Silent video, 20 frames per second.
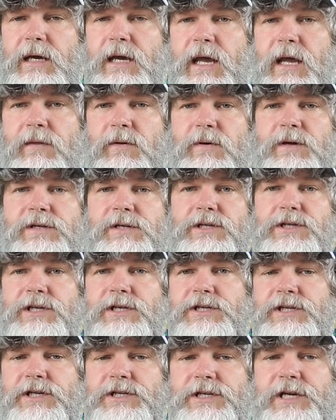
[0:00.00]
And the reason
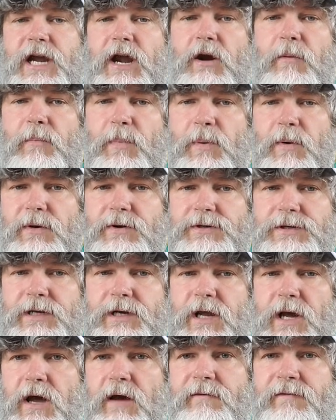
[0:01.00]
she's the
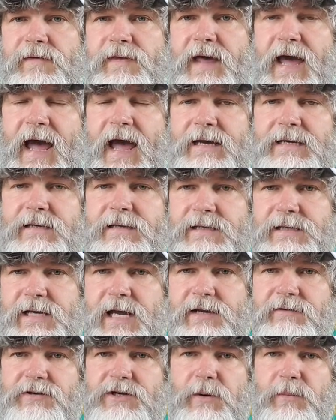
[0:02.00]
chairperson of that, the
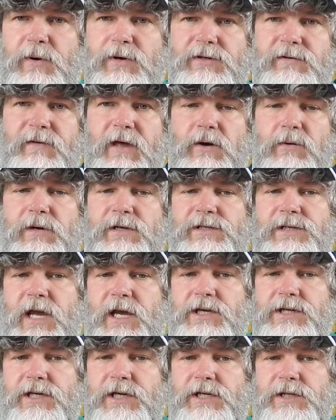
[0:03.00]
executive chairperson of that
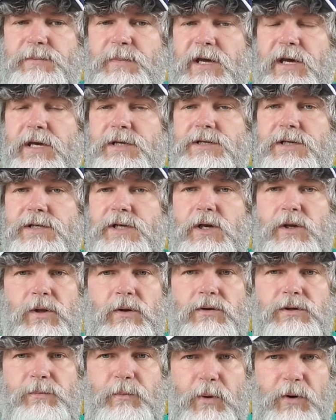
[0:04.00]
organization, is because she's a
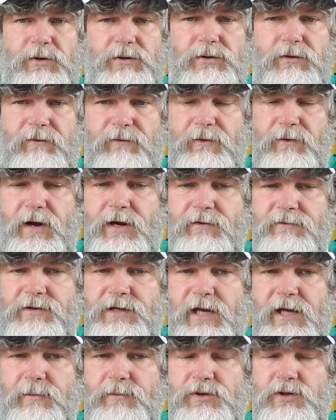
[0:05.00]
close personal friend of
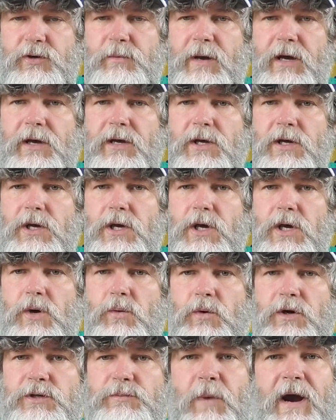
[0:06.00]
Jacob Zuma,
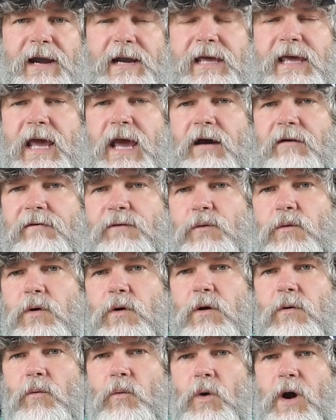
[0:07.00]
which might account
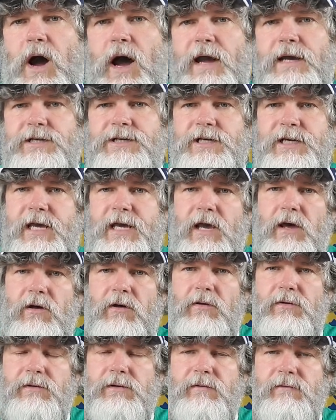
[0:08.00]
for why she
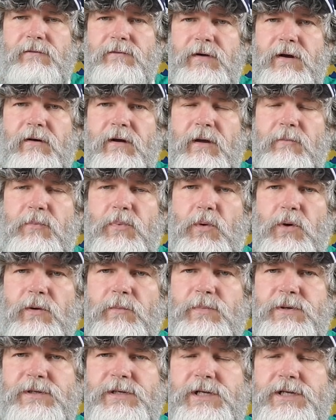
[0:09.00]
held very
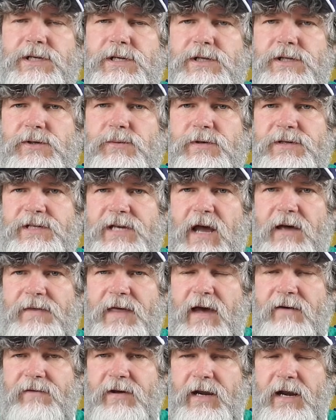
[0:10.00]
important positions with South
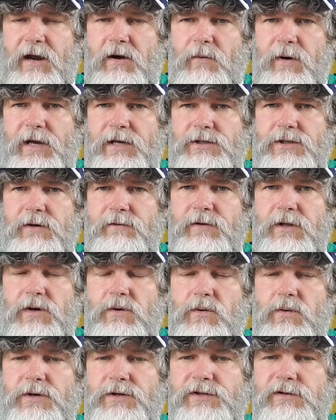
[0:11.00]
African Airways over the
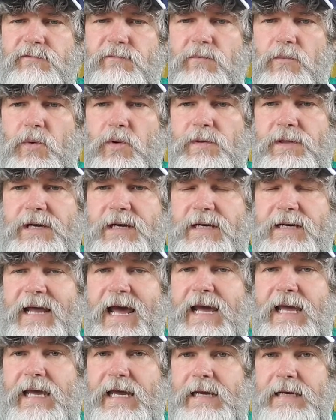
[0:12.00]
course of more than a
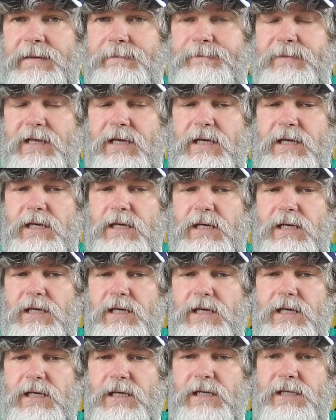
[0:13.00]
decade.
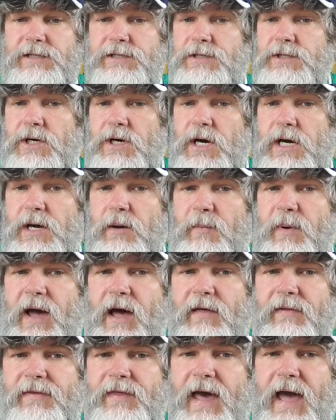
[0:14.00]
Let's talk
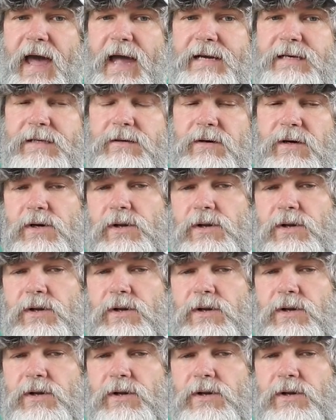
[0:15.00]
about that, or